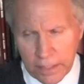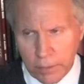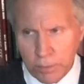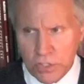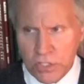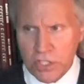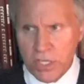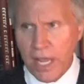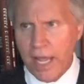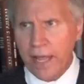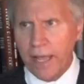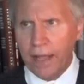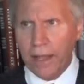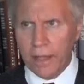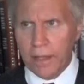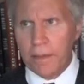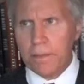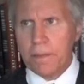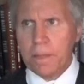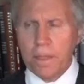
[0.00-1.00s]
he would
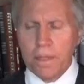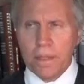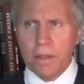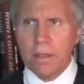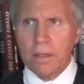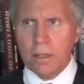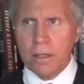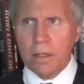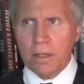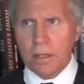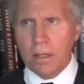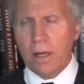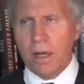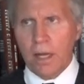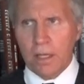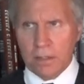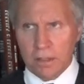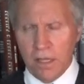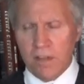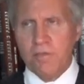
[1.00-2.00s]
say,
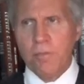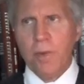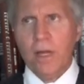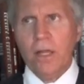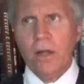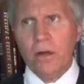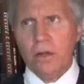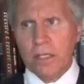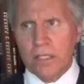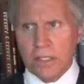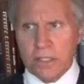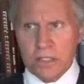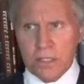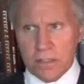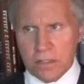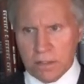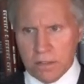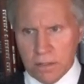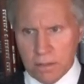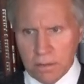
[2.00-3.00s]
I love my
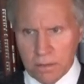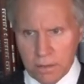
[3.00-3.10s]
audience.